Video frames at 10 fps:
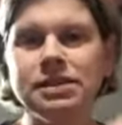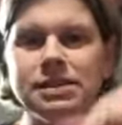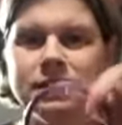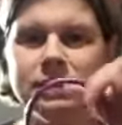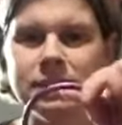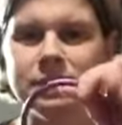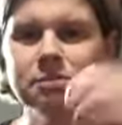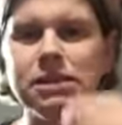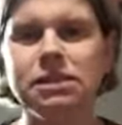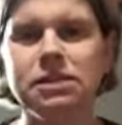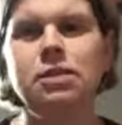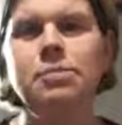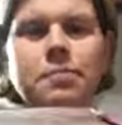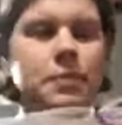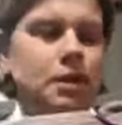These are medium.
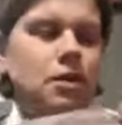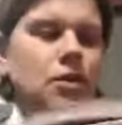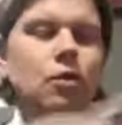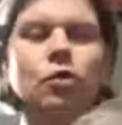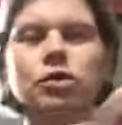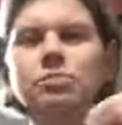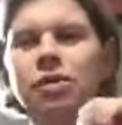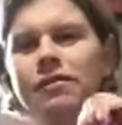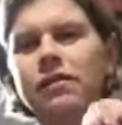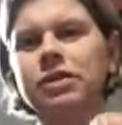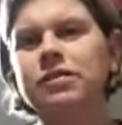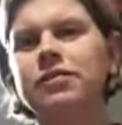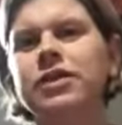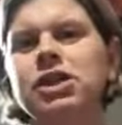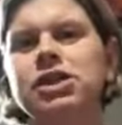Or you might find the
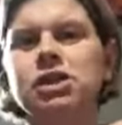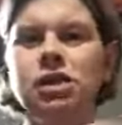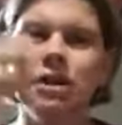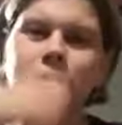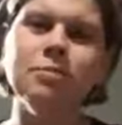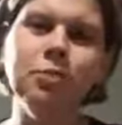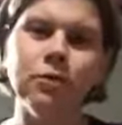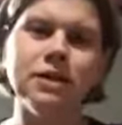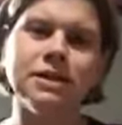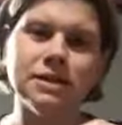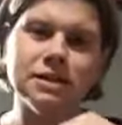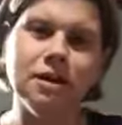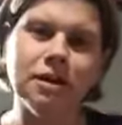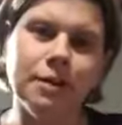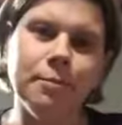friction and the pulling and the
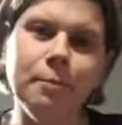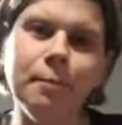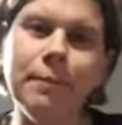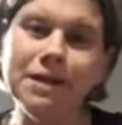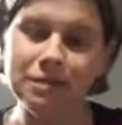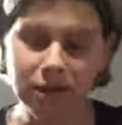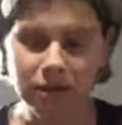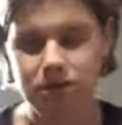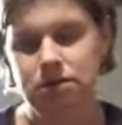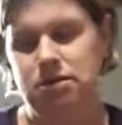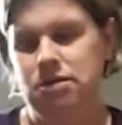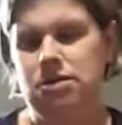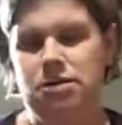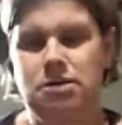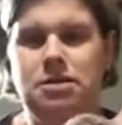tugging better.
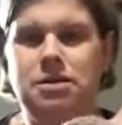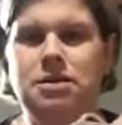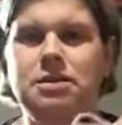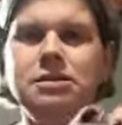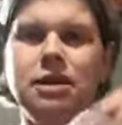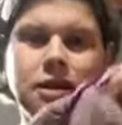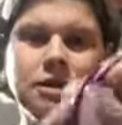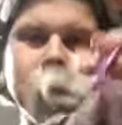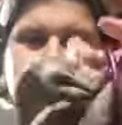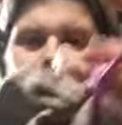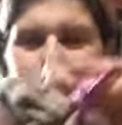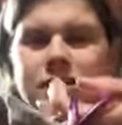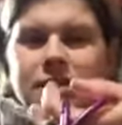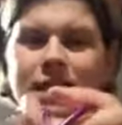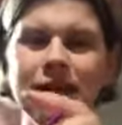So, and then when you got
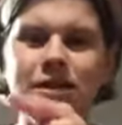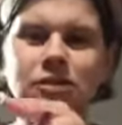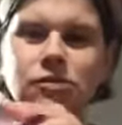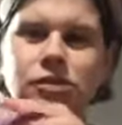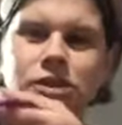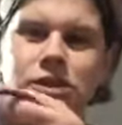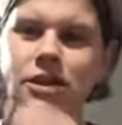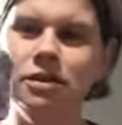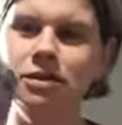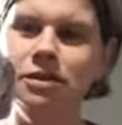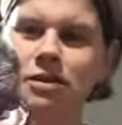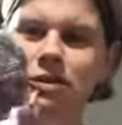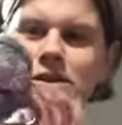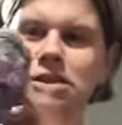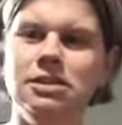to the end, all you do is
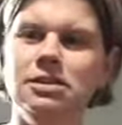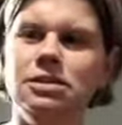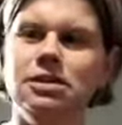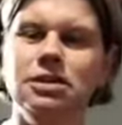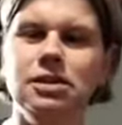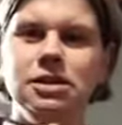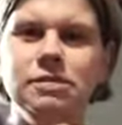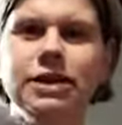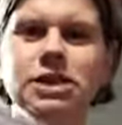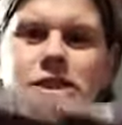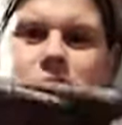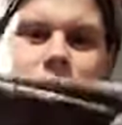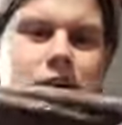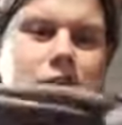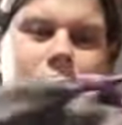you just switch
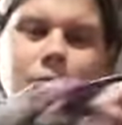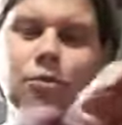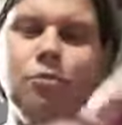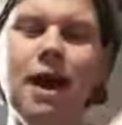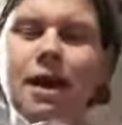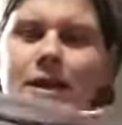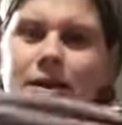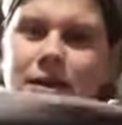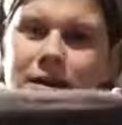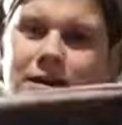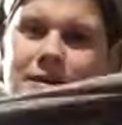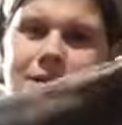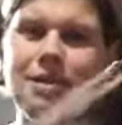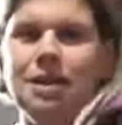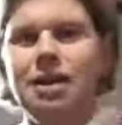and pull back.
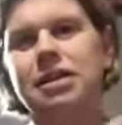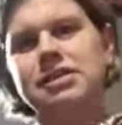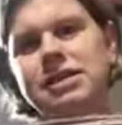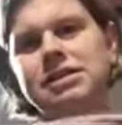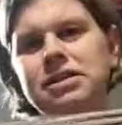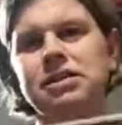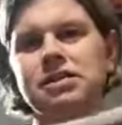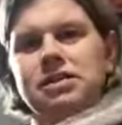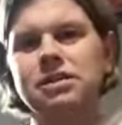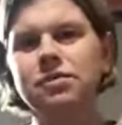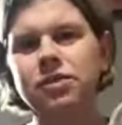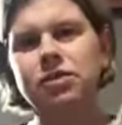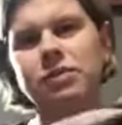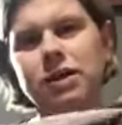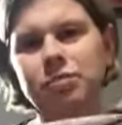And that's another
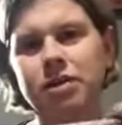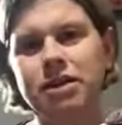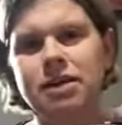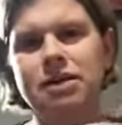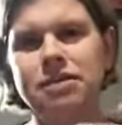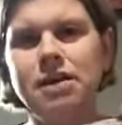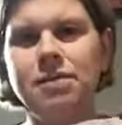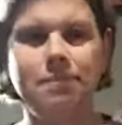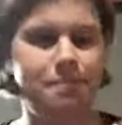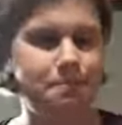good way of breaking in your wrap.